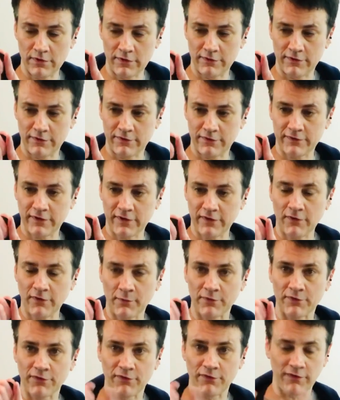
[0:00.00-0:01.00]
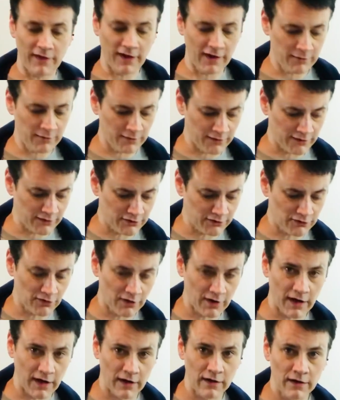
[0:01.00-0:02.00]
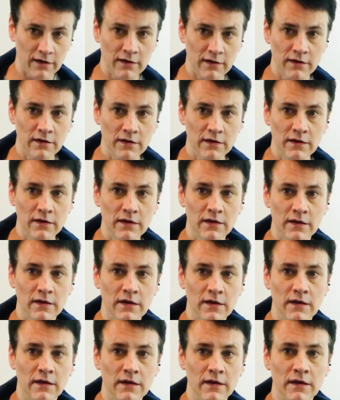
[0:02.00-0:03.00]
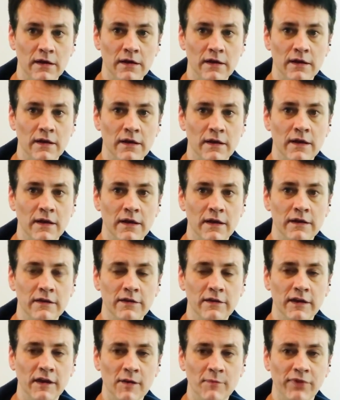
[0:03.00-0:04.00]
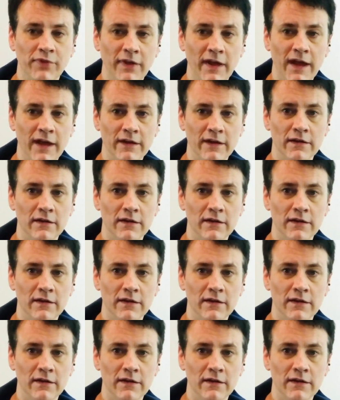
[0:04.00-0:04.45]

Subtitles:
just almost flex with the string, you can play.